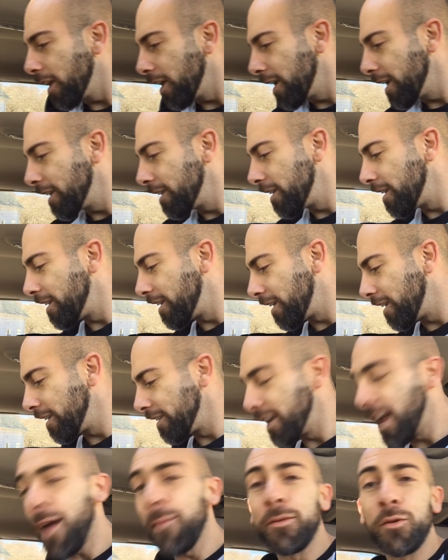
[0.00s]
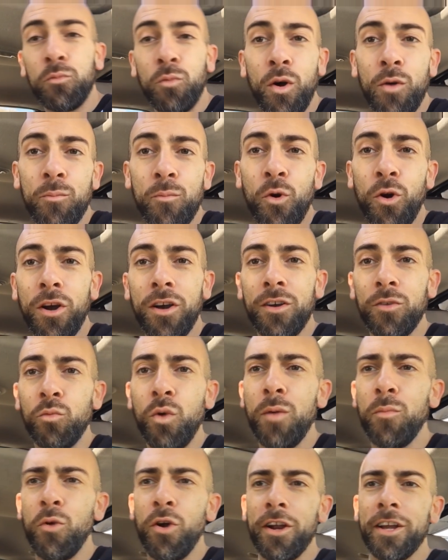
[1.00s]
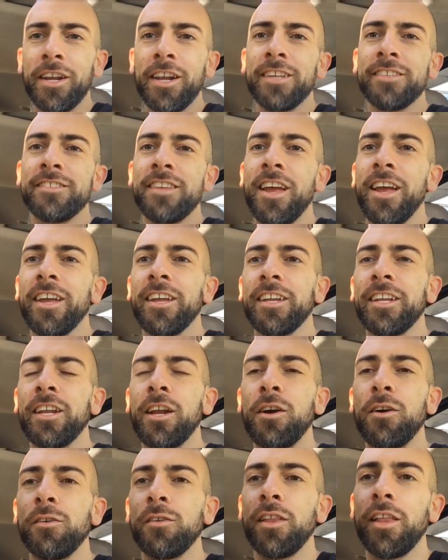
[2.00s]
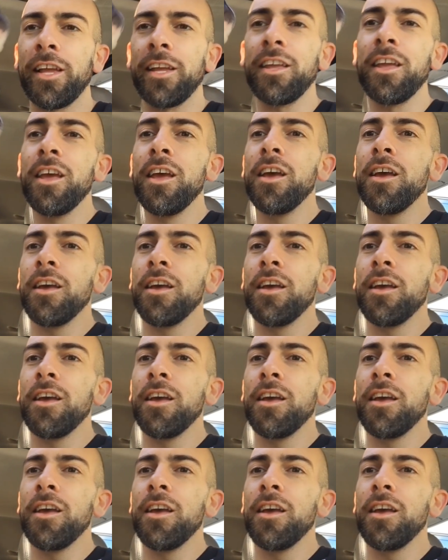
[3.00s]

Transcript: Yeah, I mean, what more can I say? You know, like,